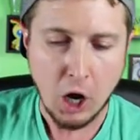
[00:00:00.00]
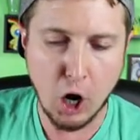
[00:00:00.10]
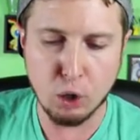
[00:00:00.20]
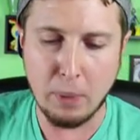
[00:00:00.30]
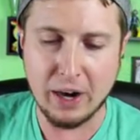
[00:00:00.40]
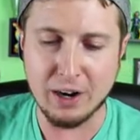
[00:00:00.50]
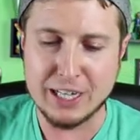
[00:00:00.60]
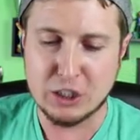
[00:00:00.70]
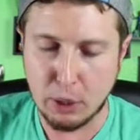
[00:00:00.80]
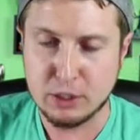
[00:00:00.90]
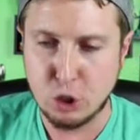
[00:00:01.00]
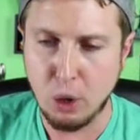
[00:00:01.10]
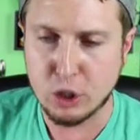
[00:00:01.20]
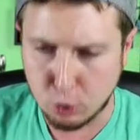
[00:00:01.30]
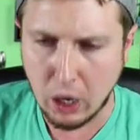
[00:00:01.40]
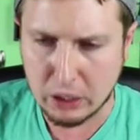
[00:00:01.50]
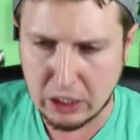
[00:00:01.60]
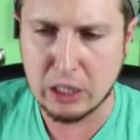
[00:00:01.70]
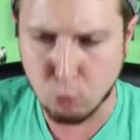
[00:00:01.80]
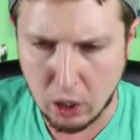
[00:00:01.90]
Our rare is going to a
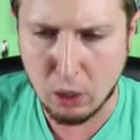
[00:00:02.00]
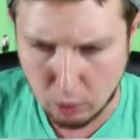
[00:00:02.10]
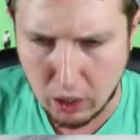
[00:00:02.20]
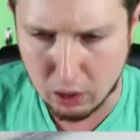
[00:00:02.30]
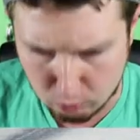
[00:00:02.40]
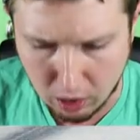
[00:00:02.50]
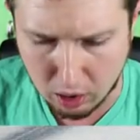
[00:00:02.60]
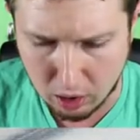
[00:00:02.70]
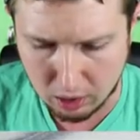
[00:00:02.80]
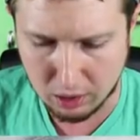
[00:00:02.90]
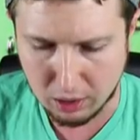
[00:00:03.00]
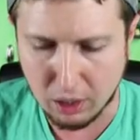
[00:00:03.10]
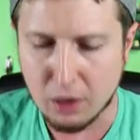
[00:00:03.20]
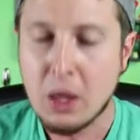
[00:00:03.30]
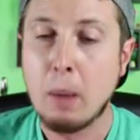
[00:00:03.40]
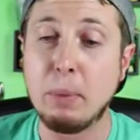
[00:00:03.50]
Crawdon. Wah, wah, wah.